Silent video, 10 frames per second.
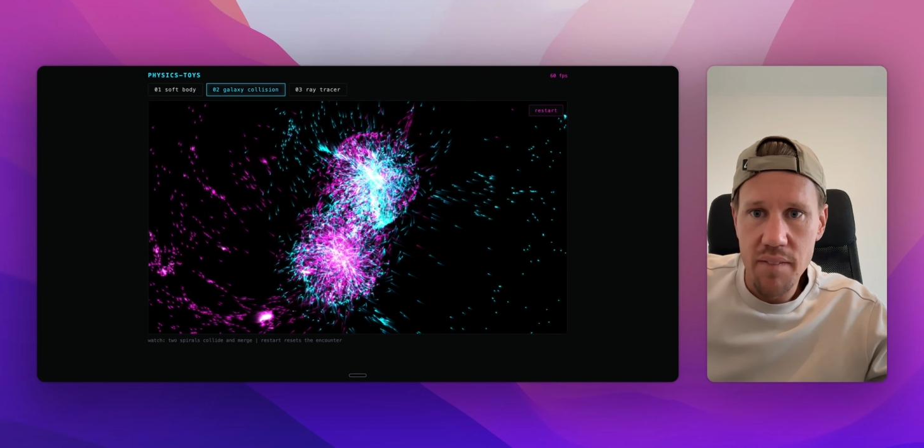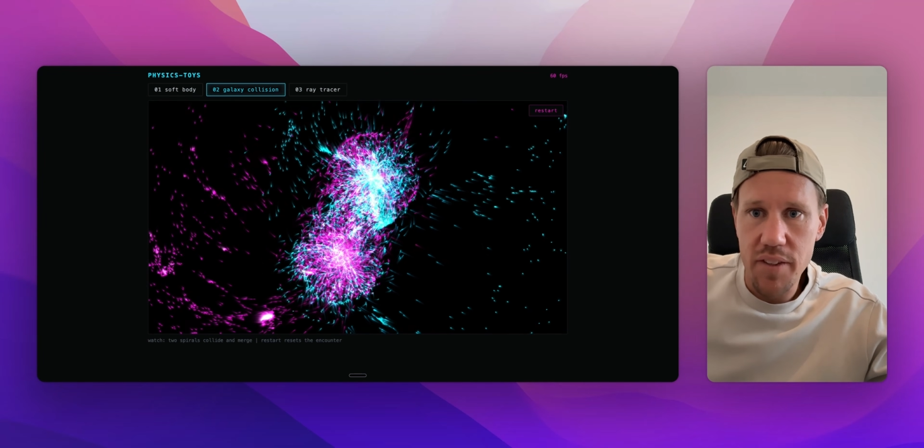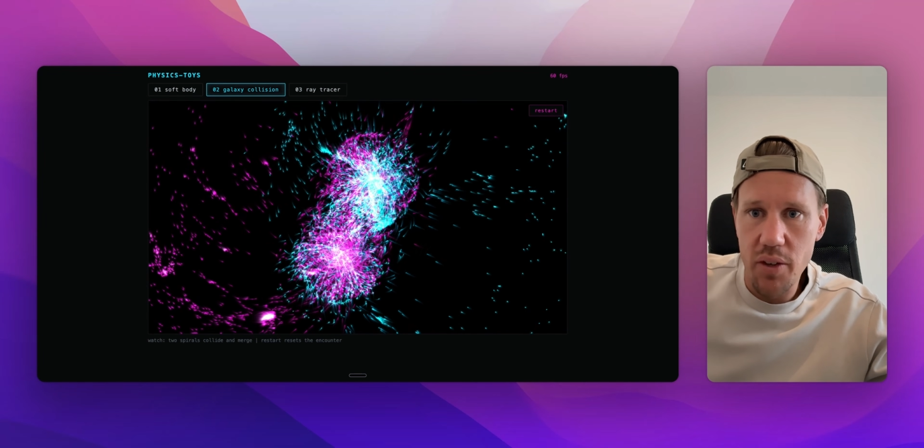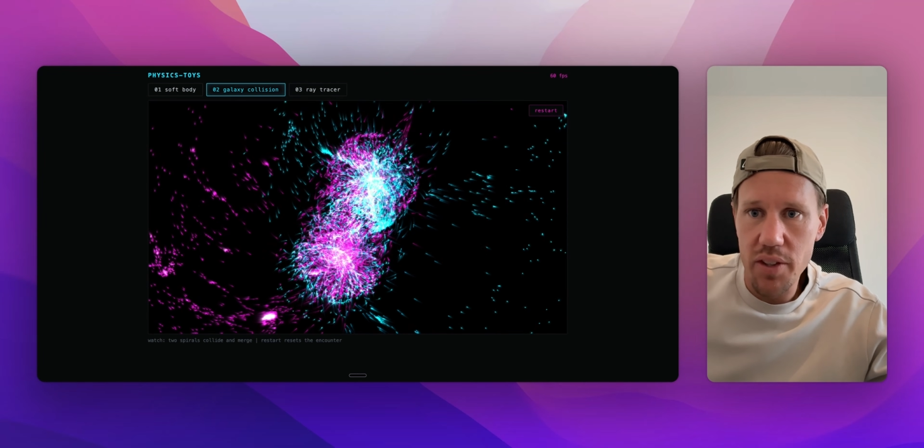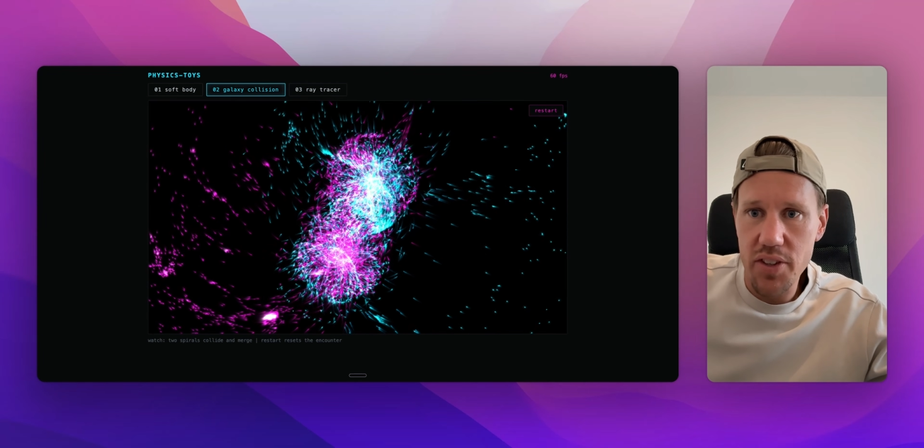
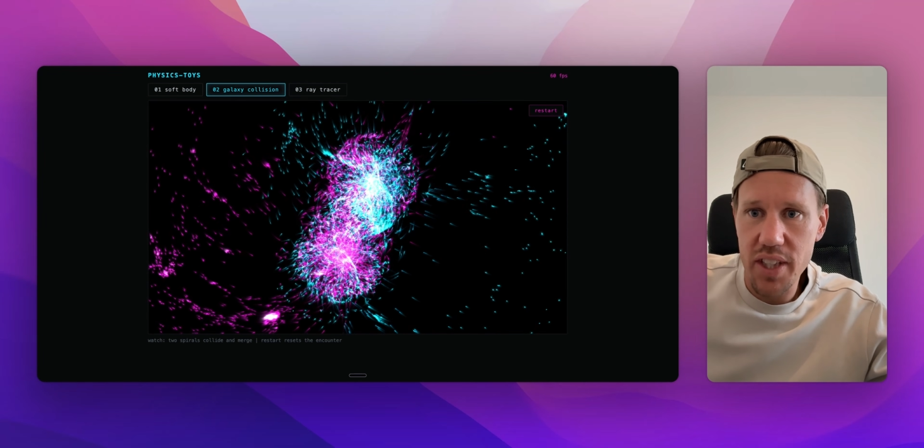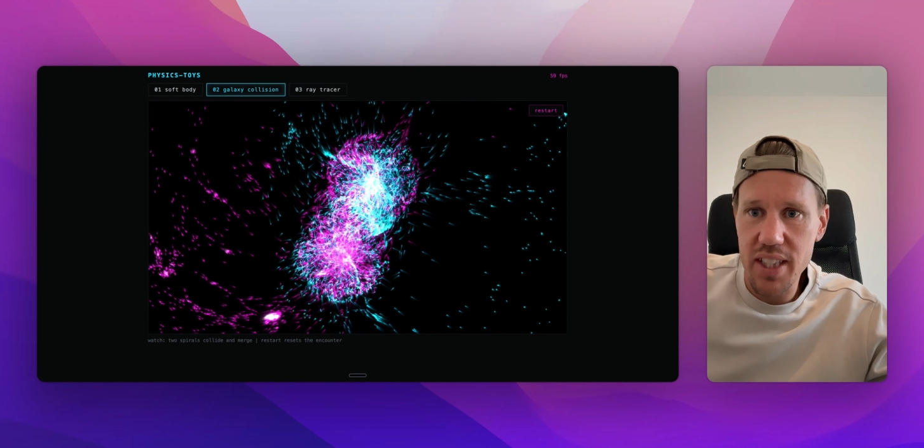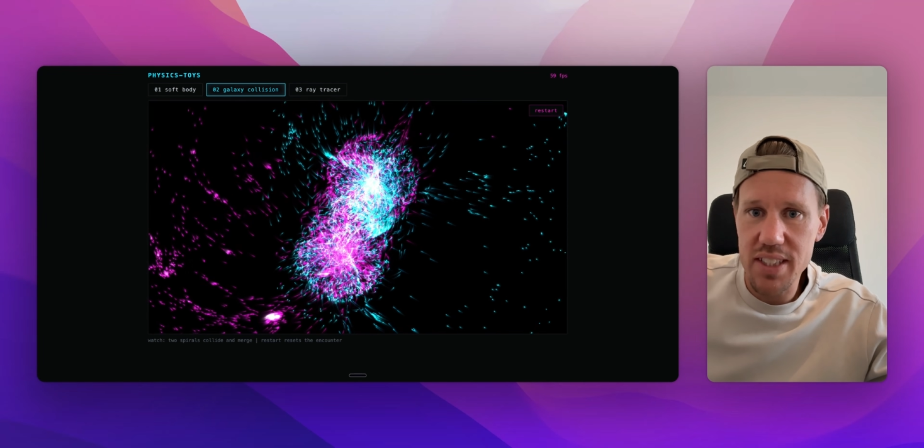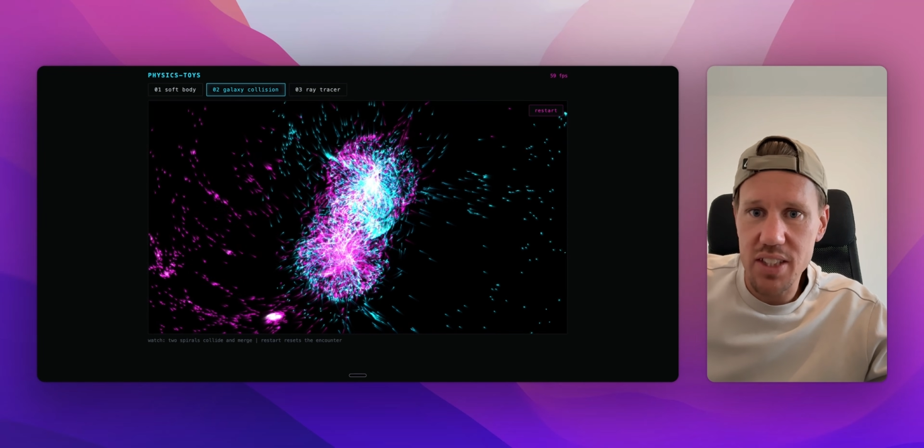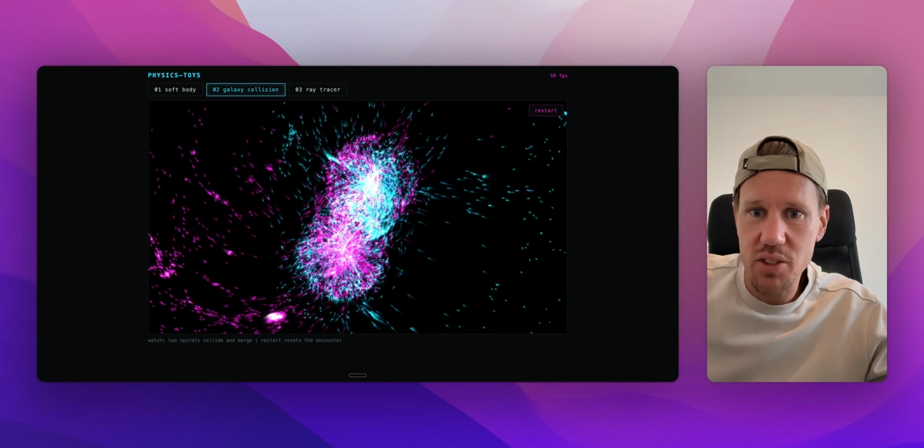The only thing
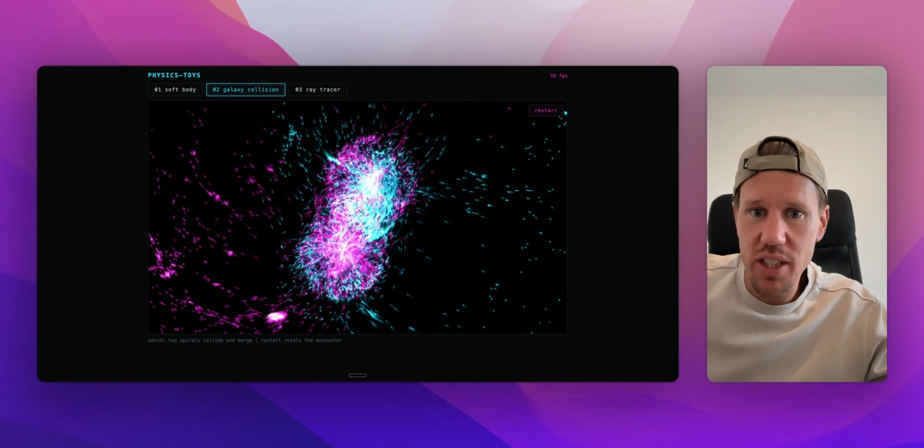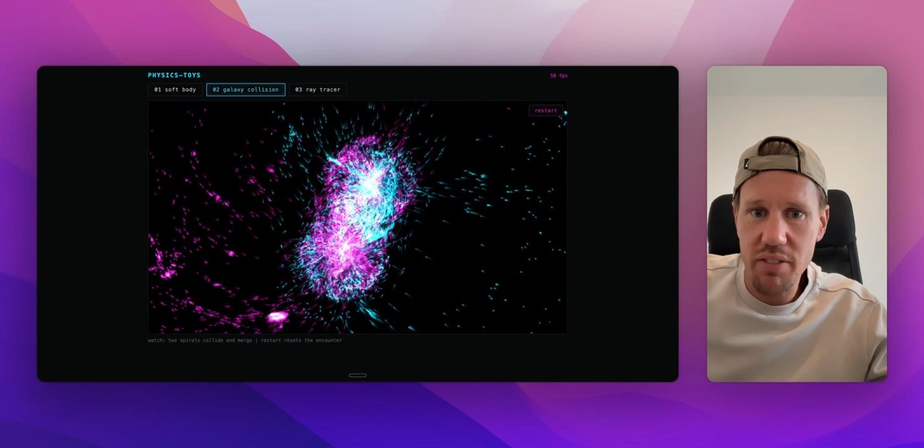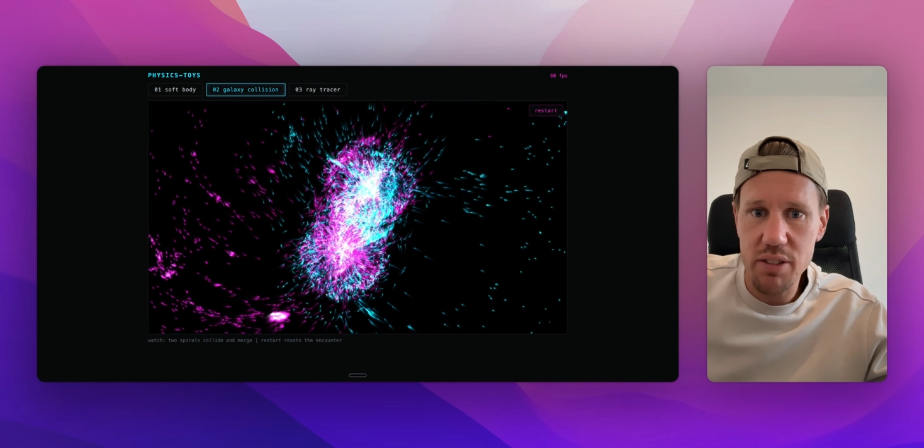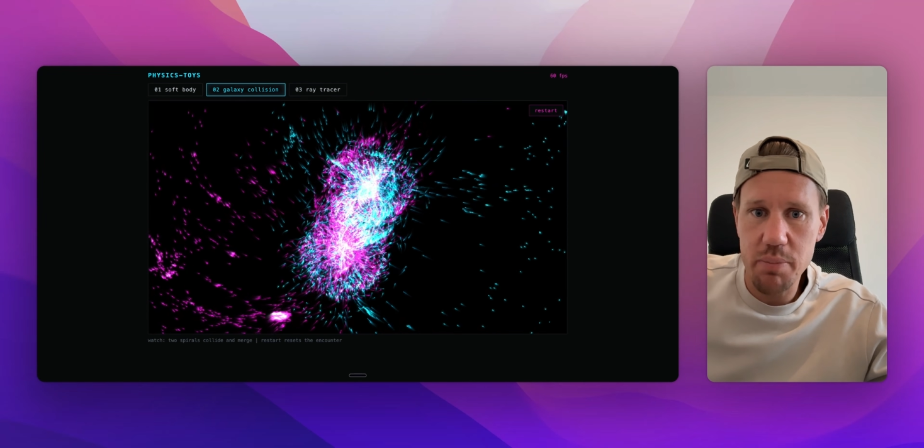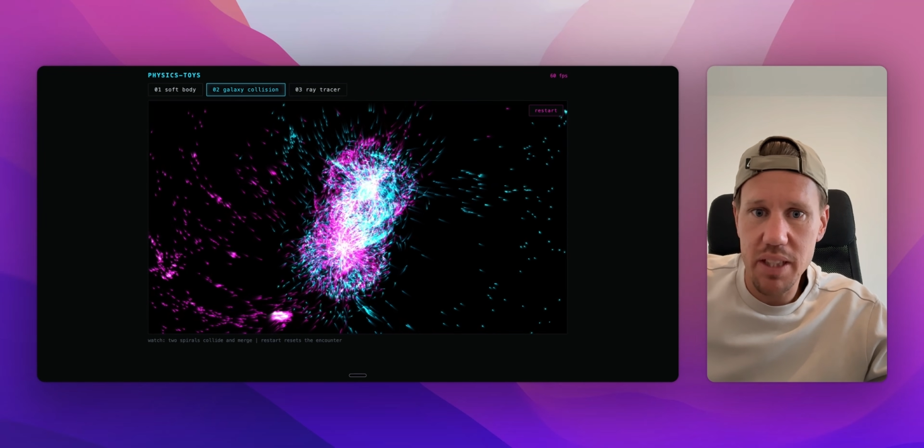is I don't
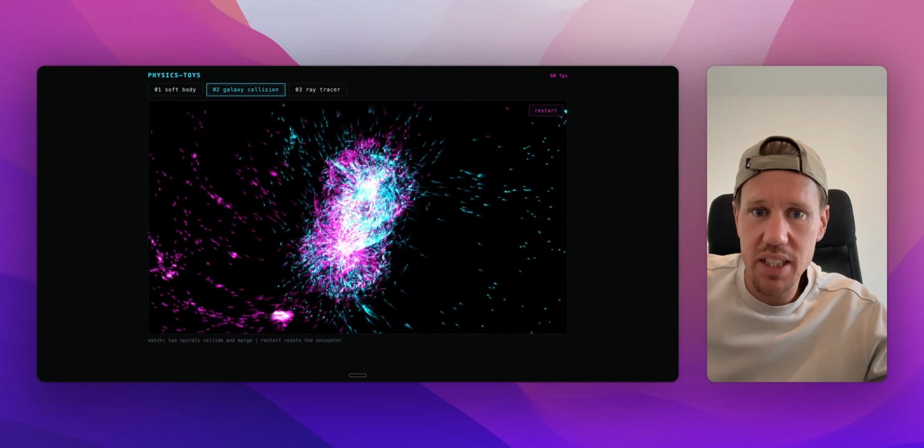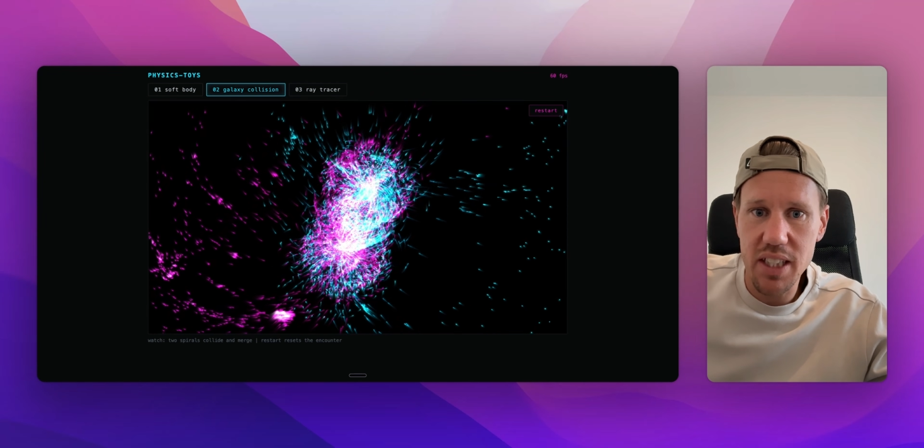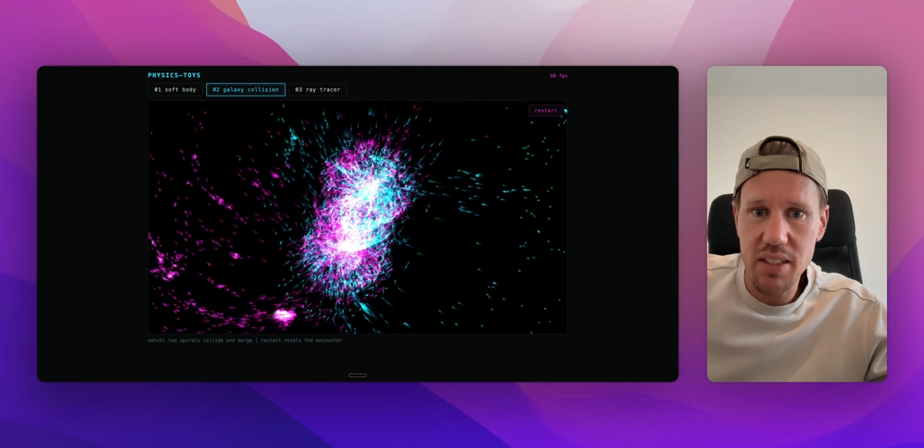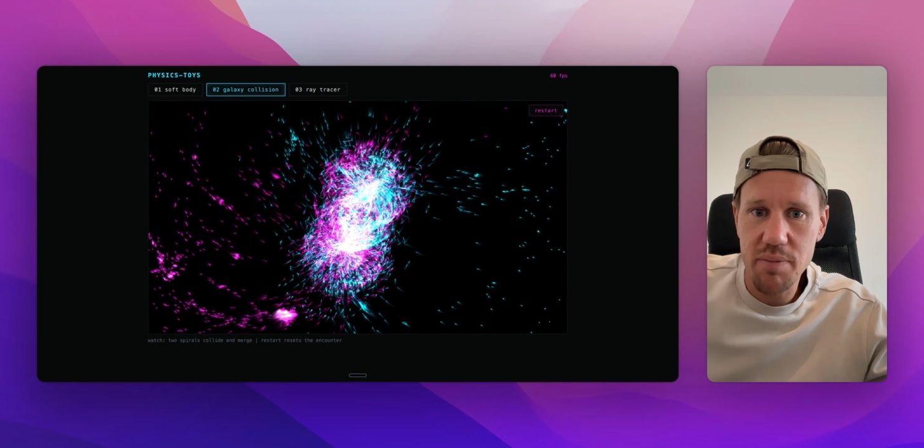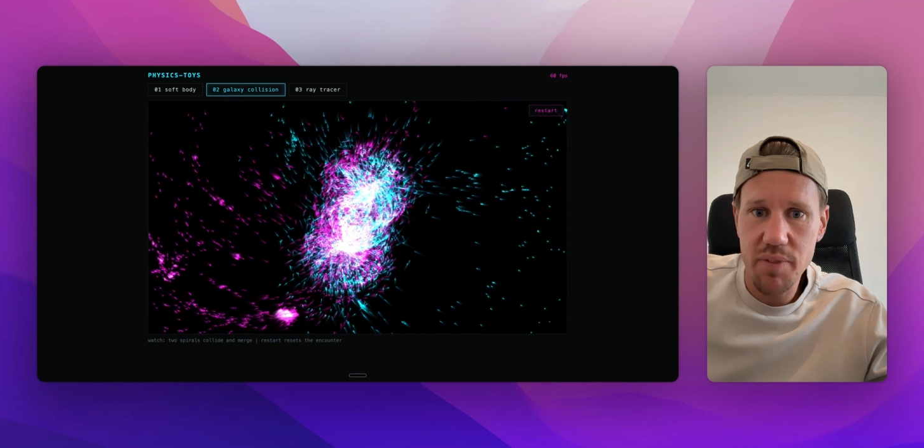have as
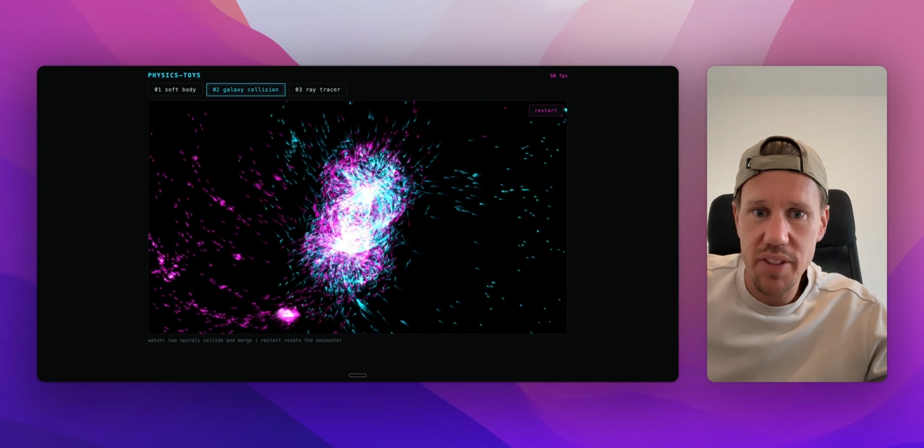many